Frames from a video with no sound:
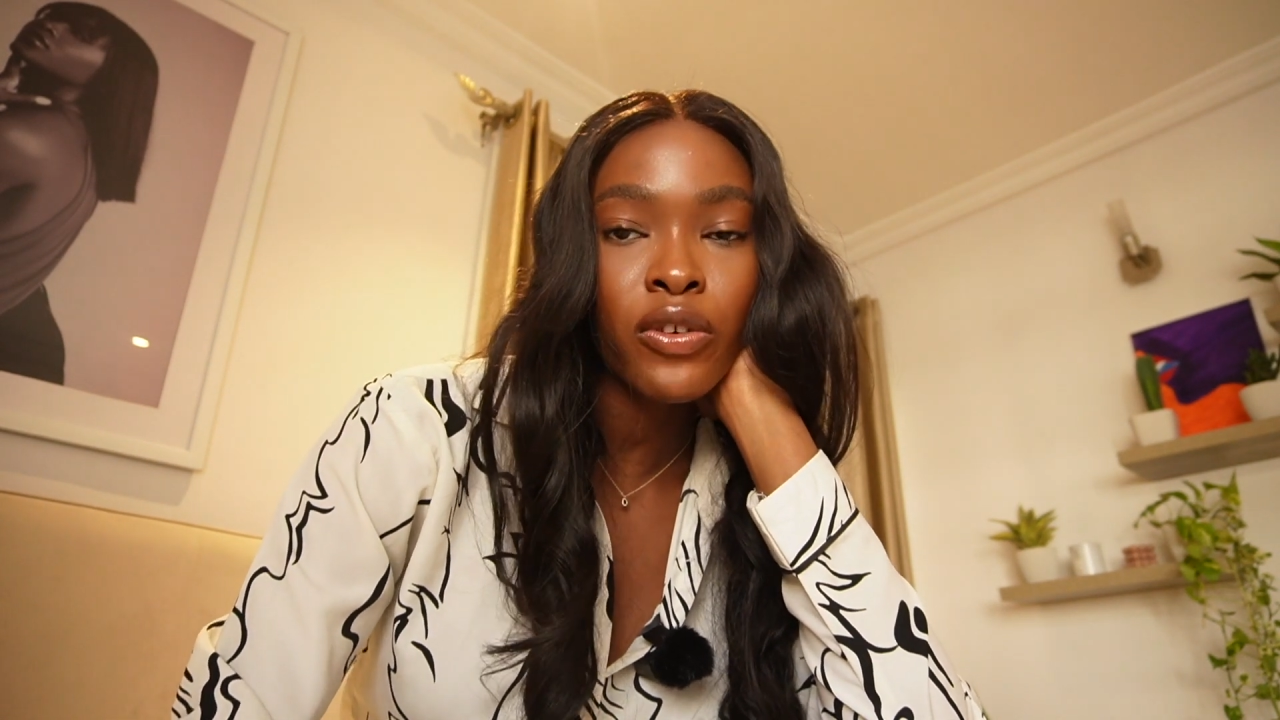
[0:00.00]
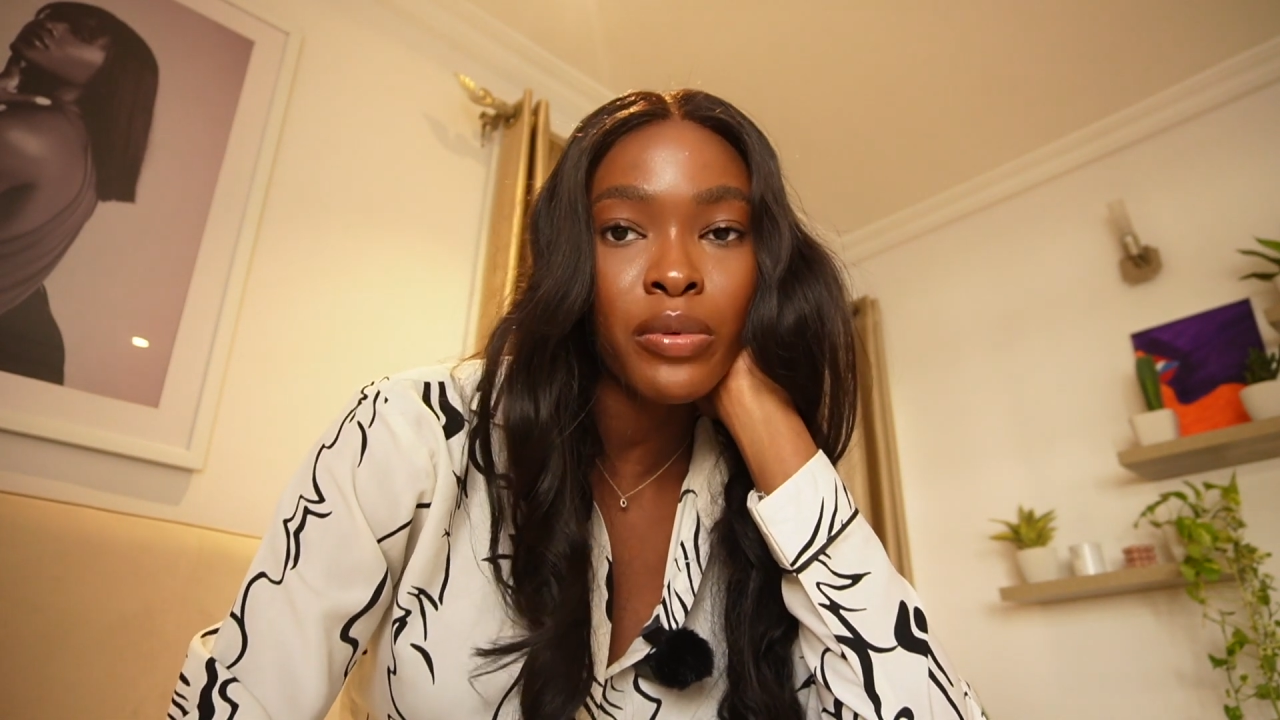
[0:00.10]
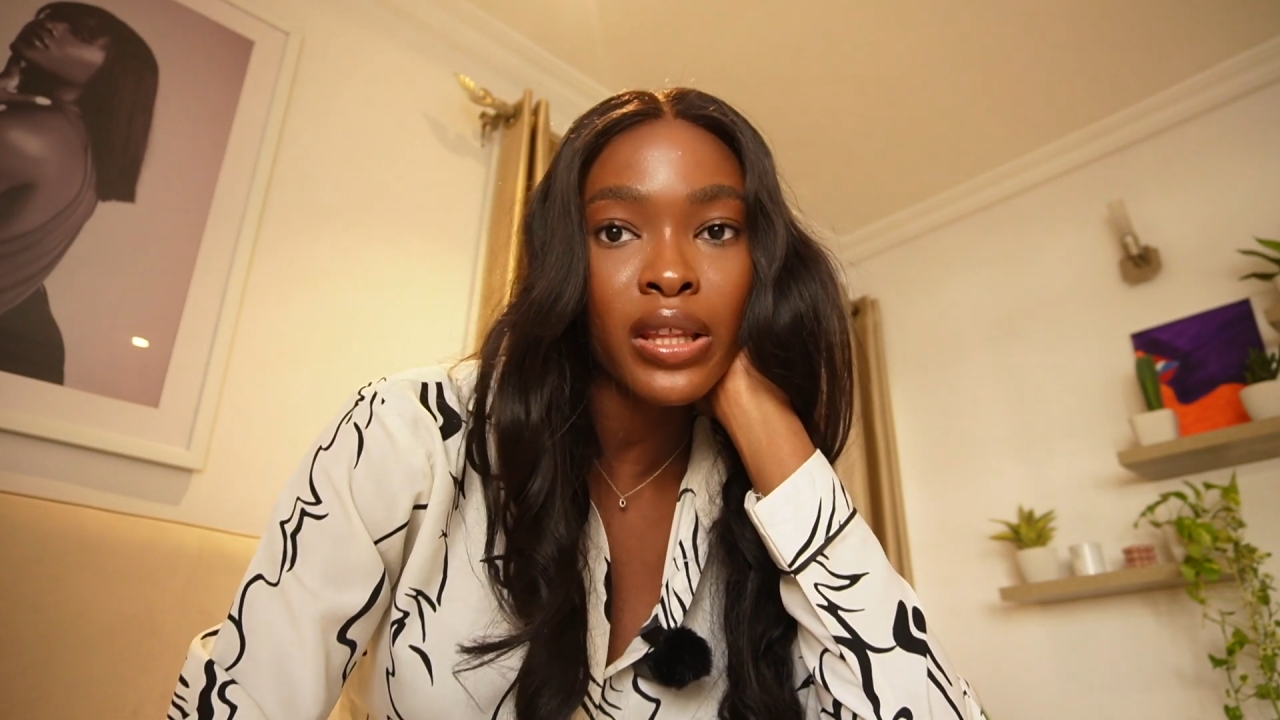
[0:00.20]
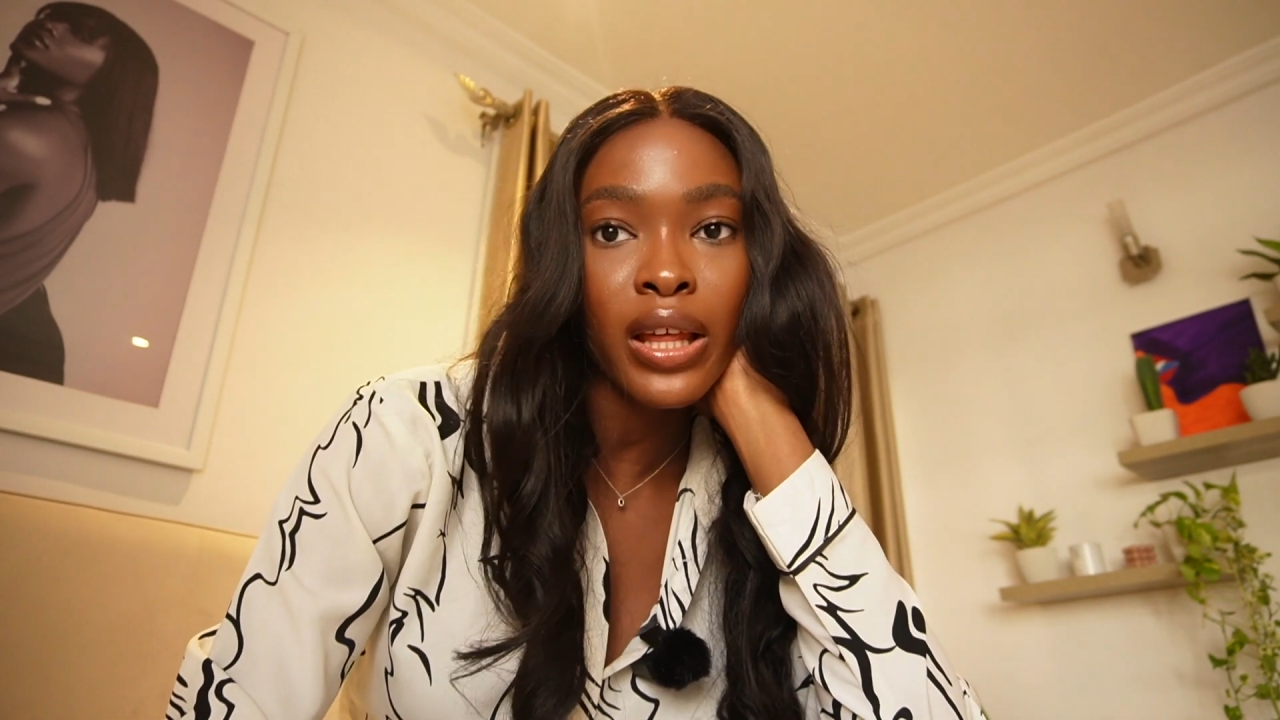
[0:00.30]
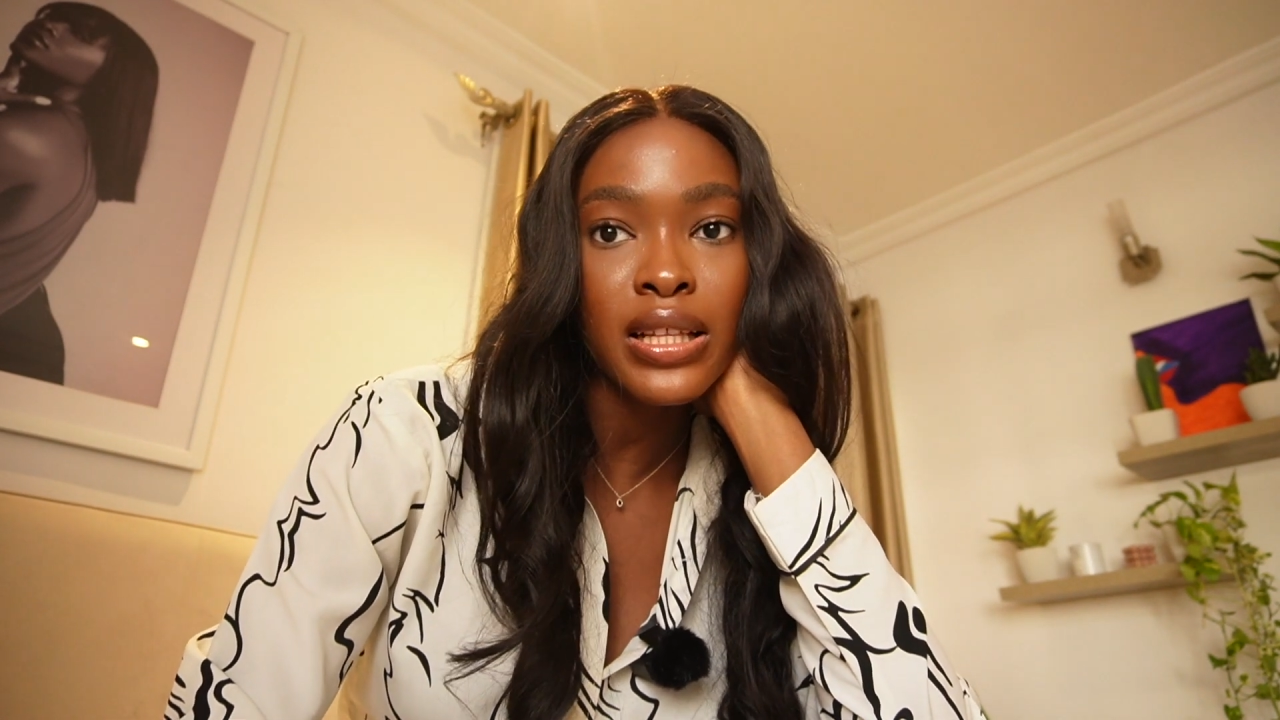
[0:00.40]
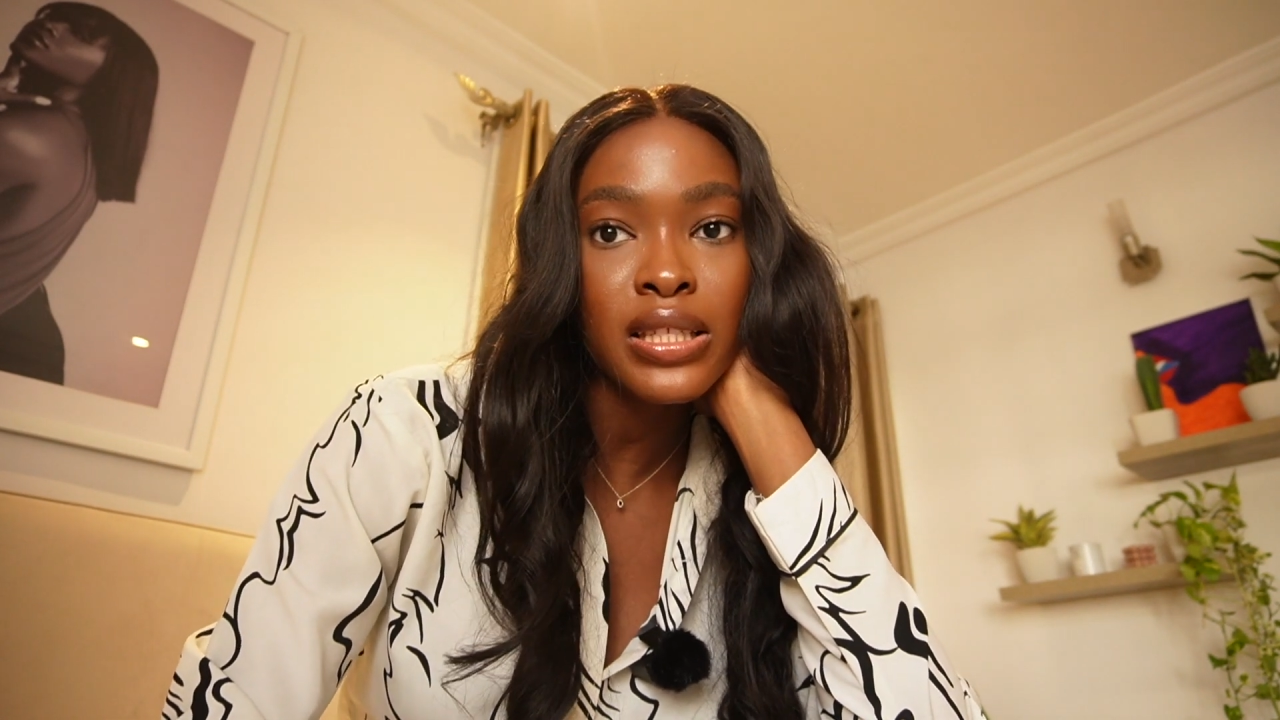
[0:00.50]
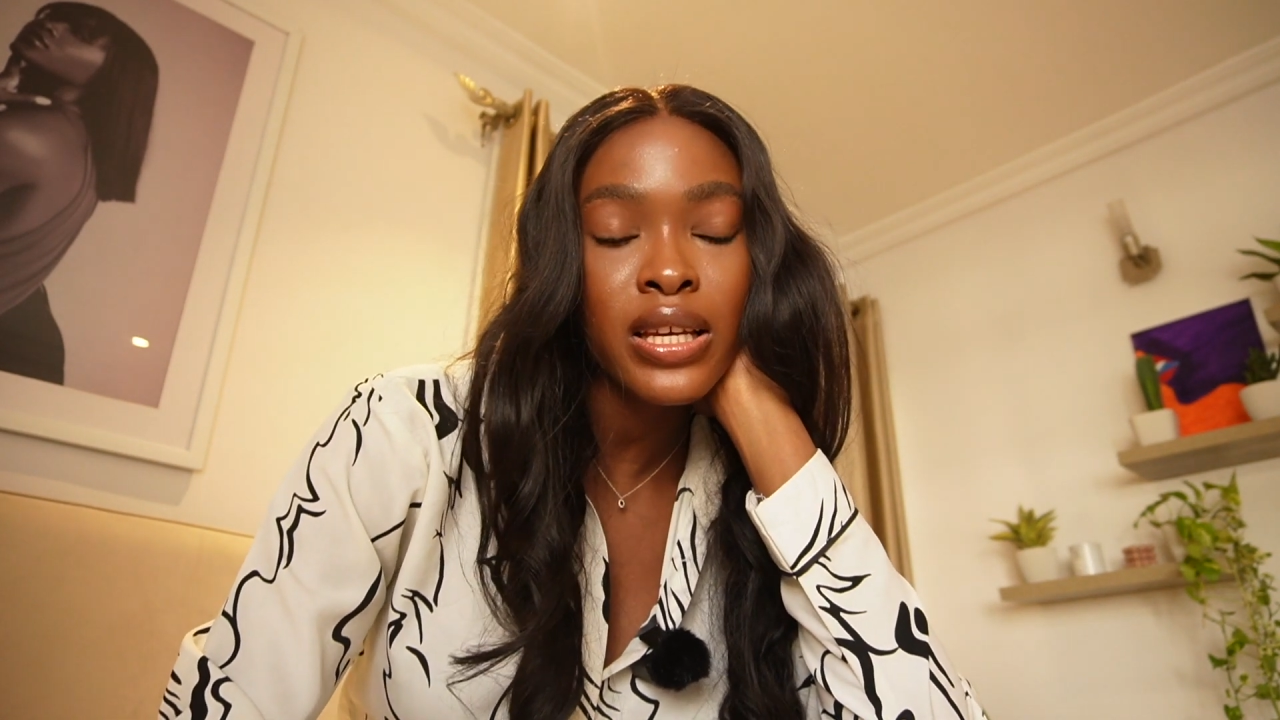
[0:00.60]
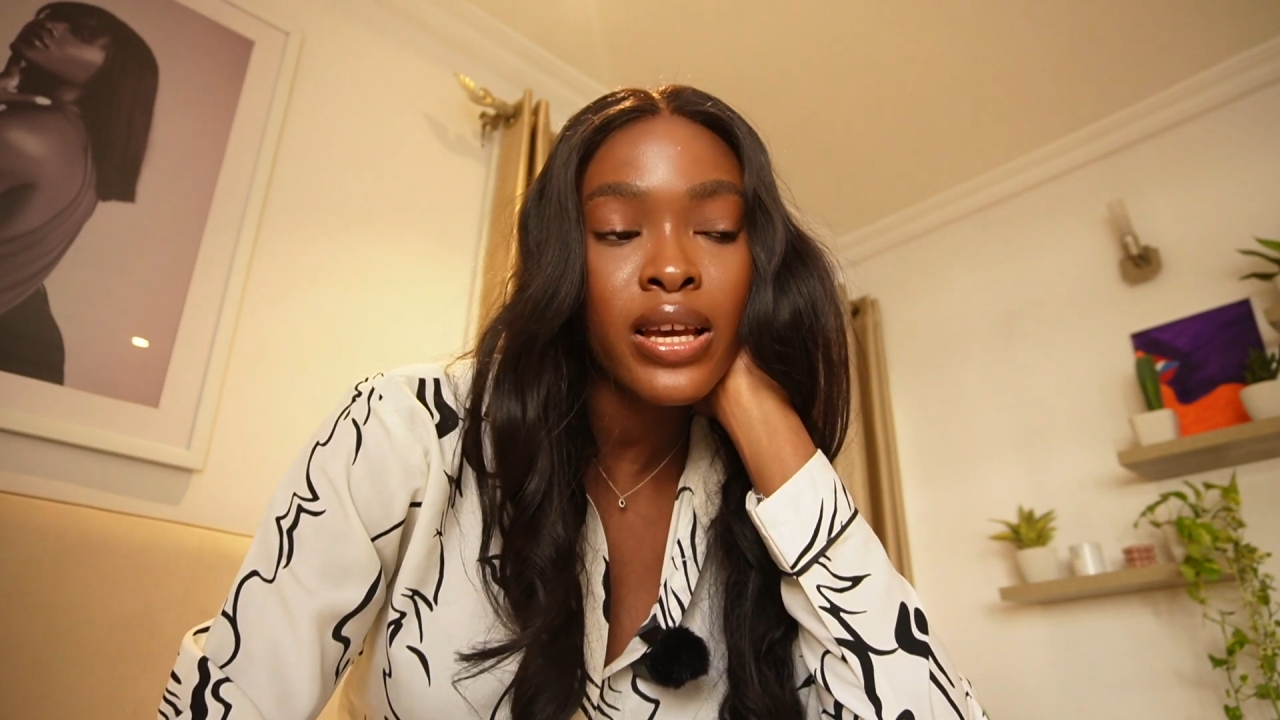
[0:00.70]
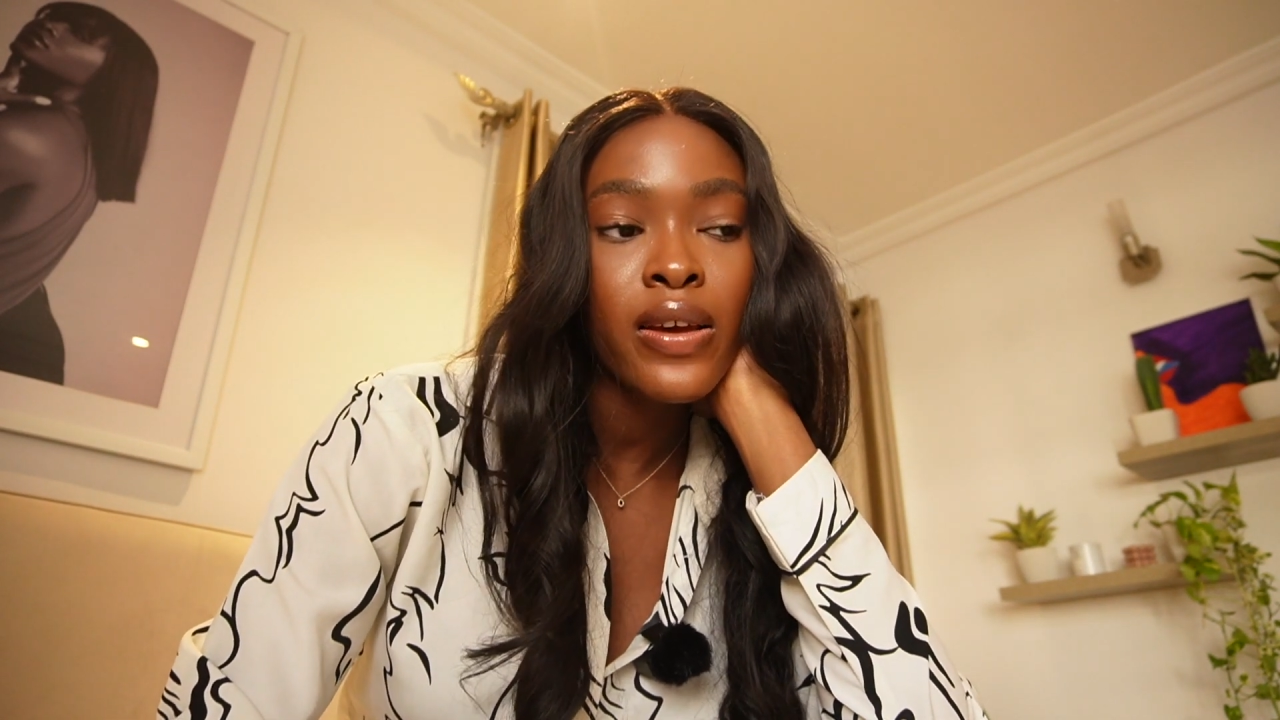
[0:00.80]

filming that